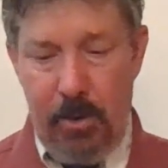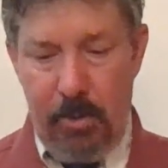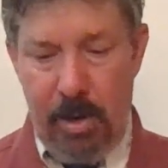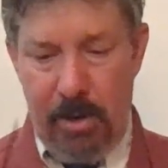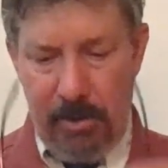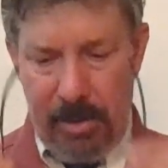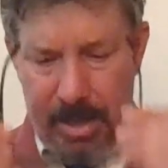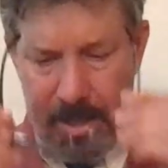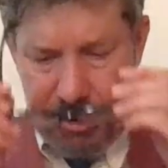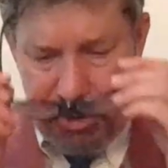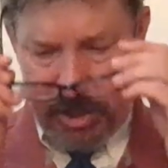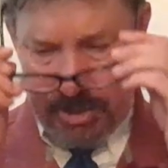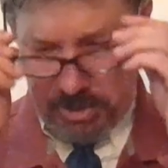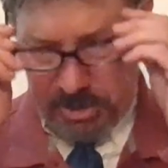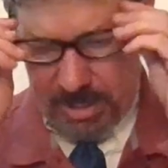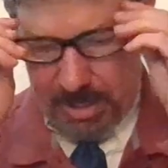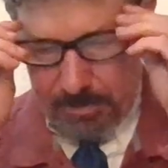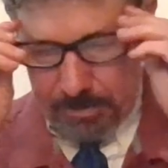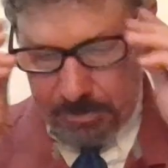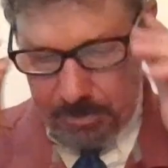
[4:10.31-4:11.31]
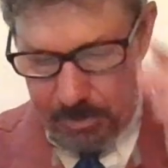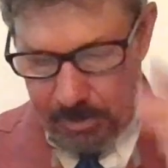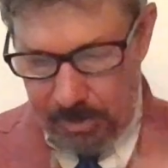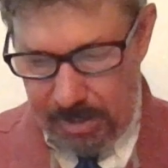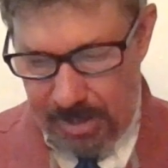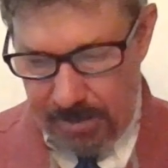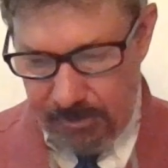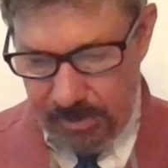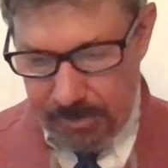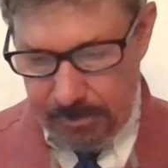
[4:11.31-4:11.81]
Revelation chapter
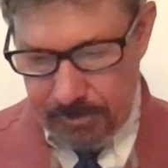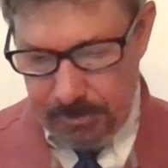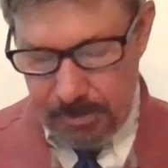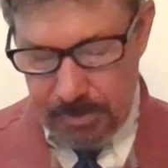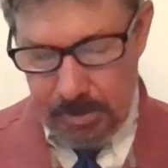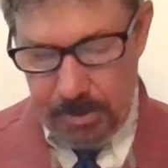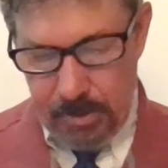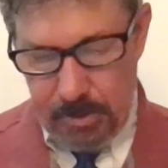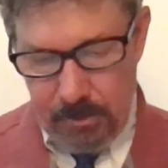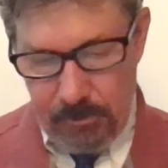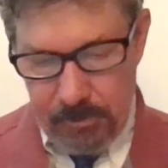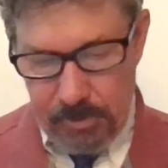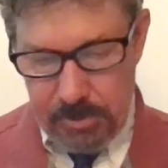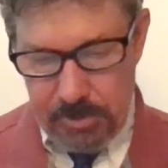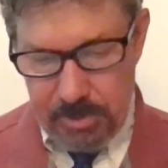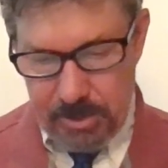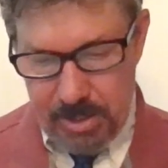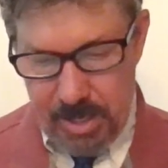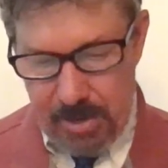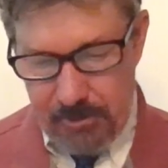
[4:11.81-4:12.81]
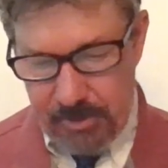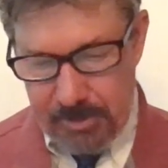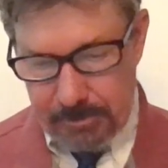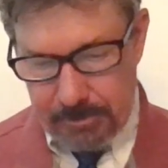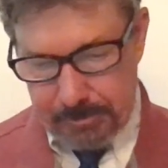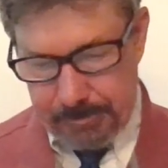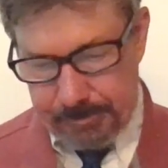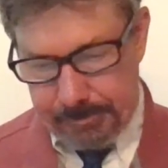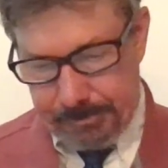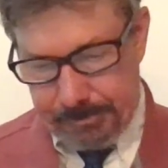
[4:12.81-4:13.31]
11, verse 7.